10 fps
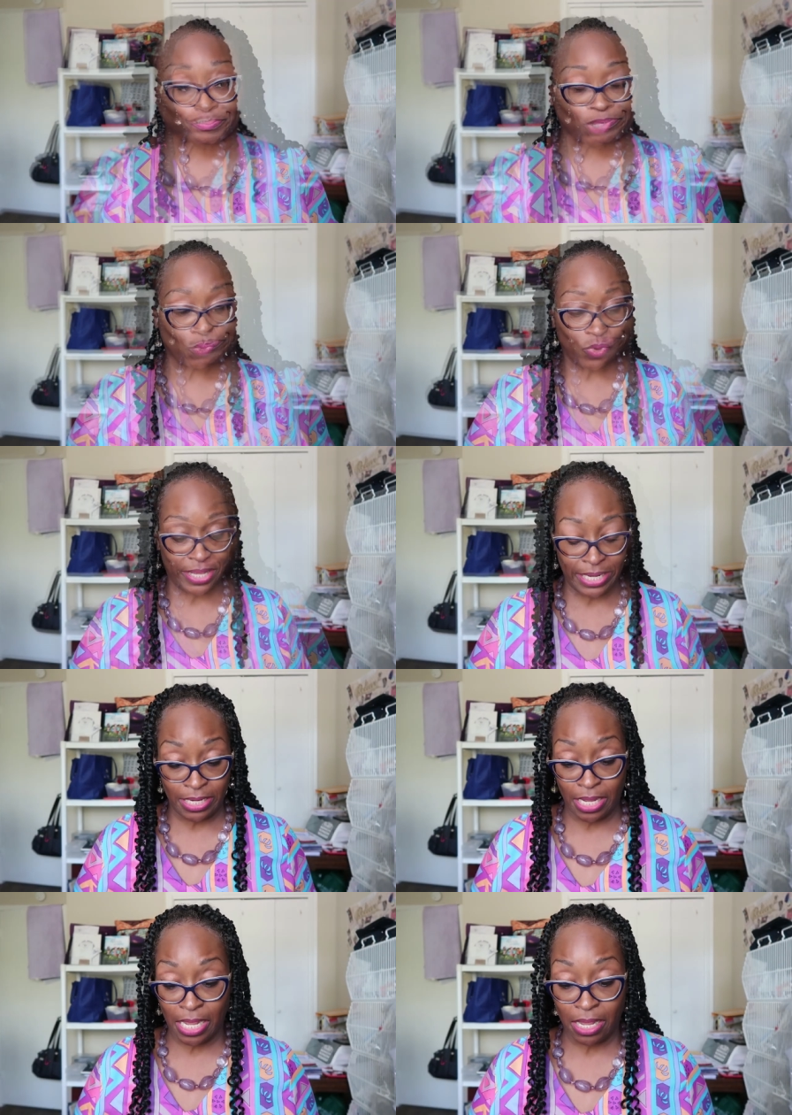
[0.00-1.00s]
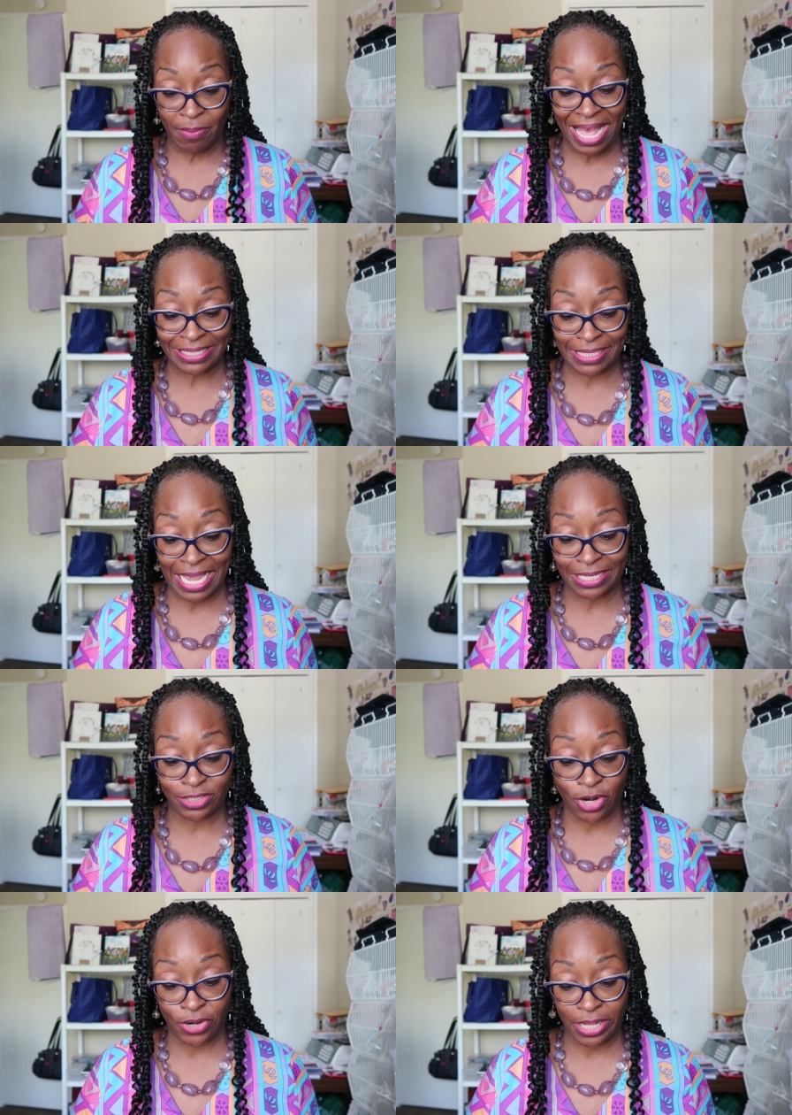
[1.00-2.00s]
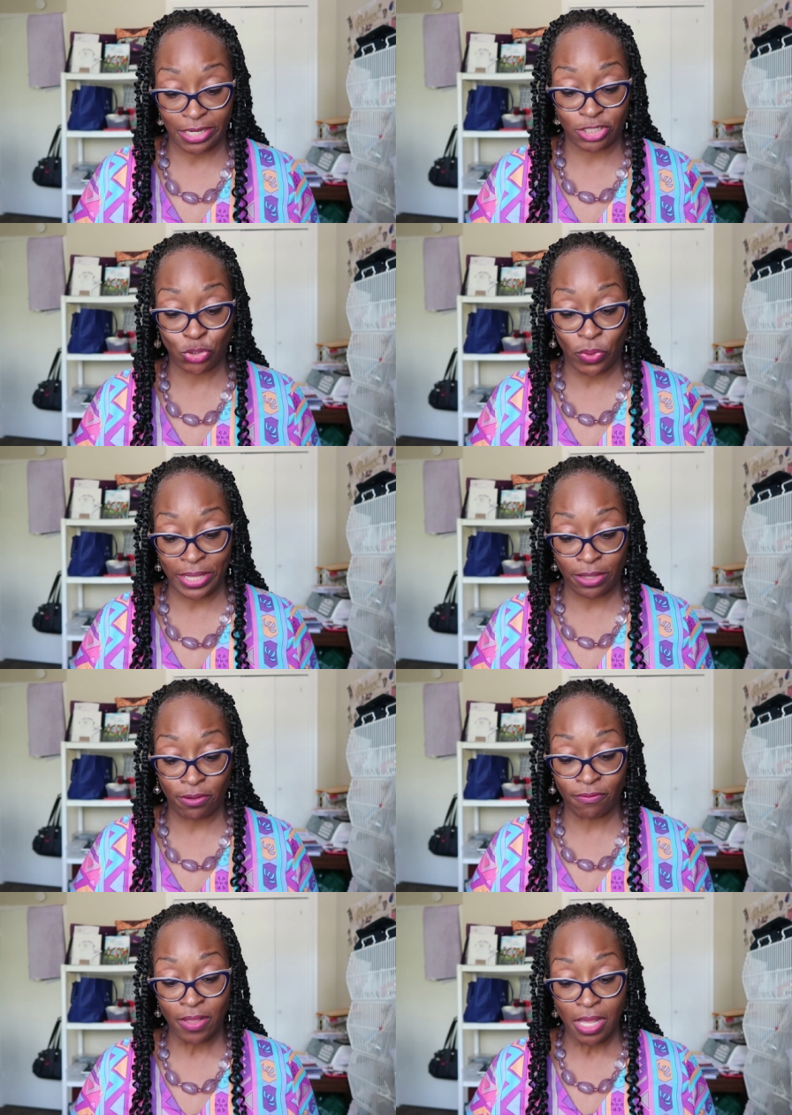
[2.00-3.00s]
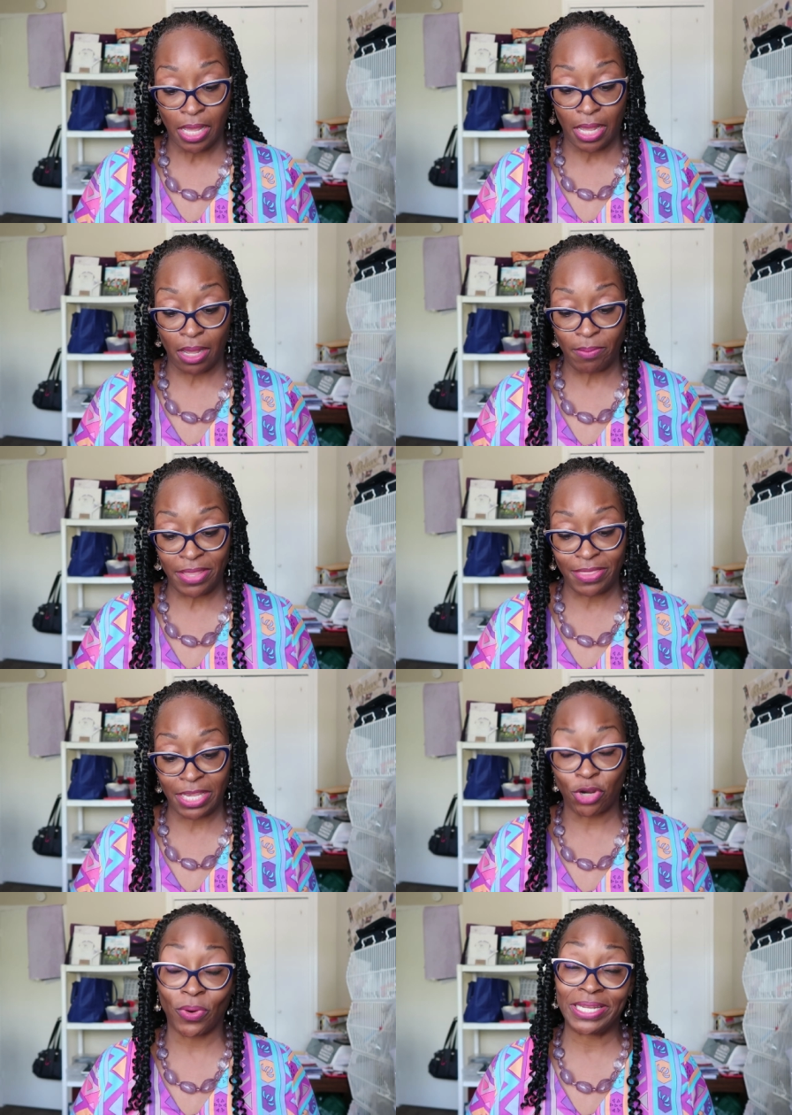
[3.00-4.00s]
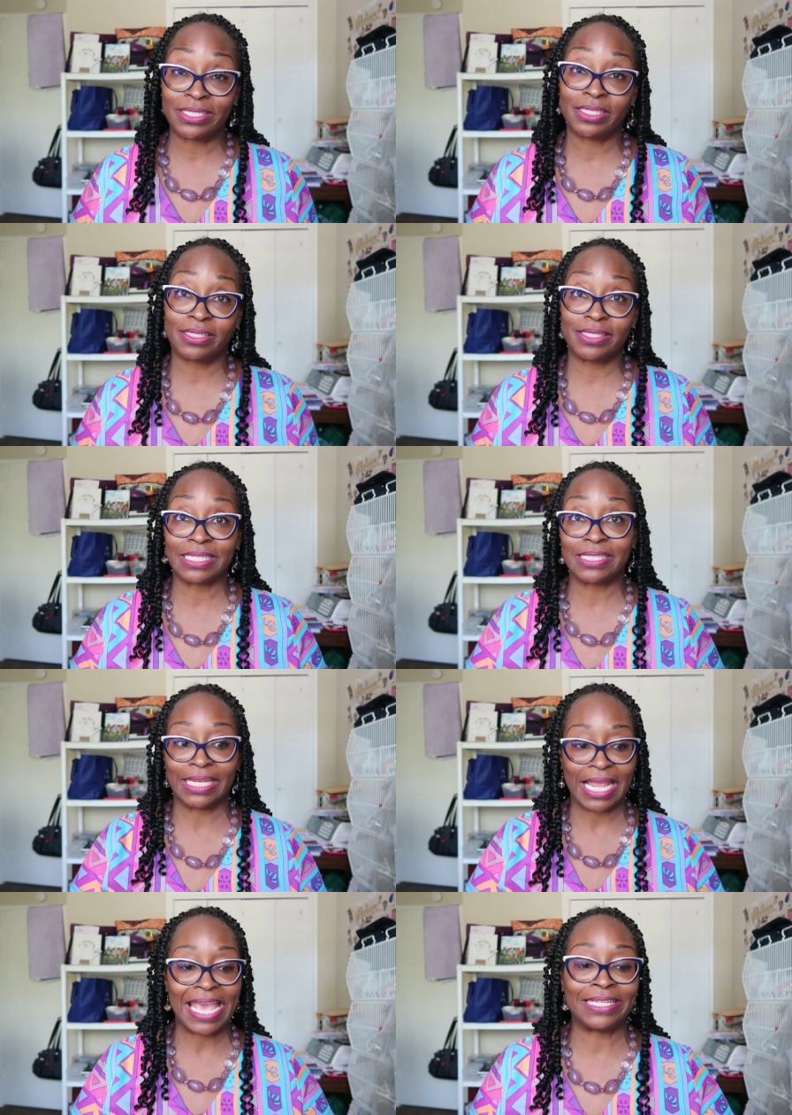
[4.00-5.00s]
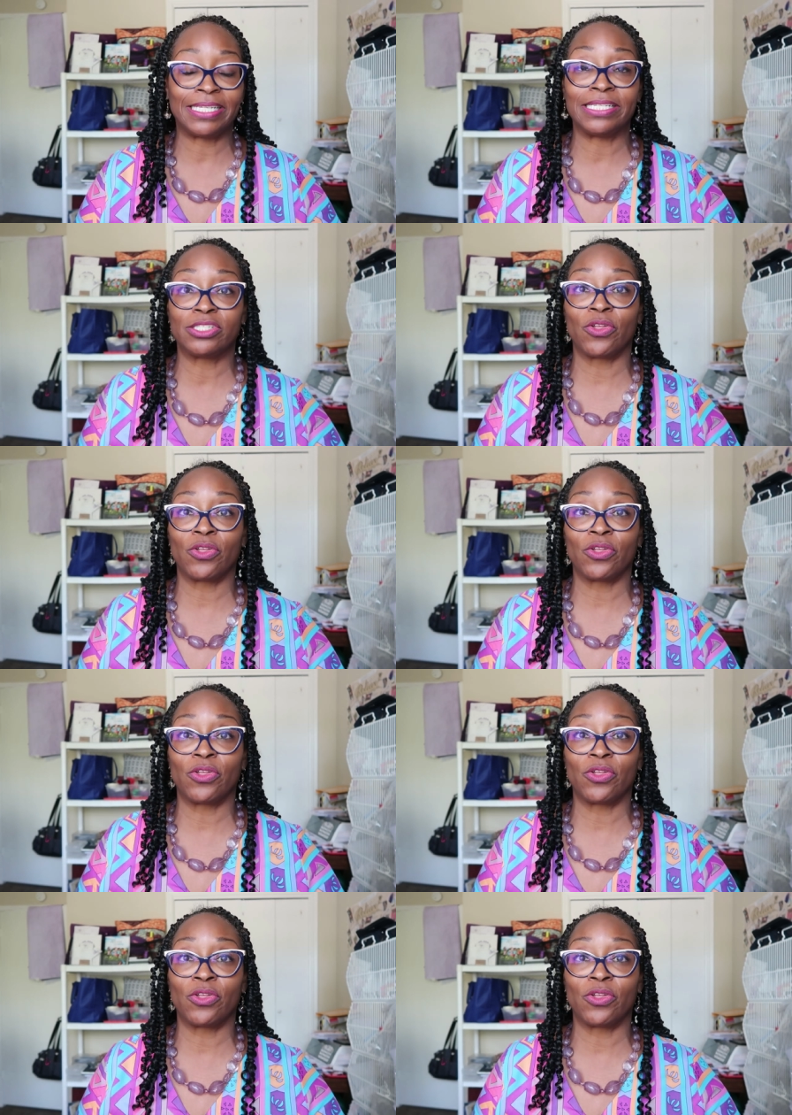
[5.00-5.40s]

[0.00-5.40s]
So when um, I say I started at a 12 um, and then graded to 16 and 18.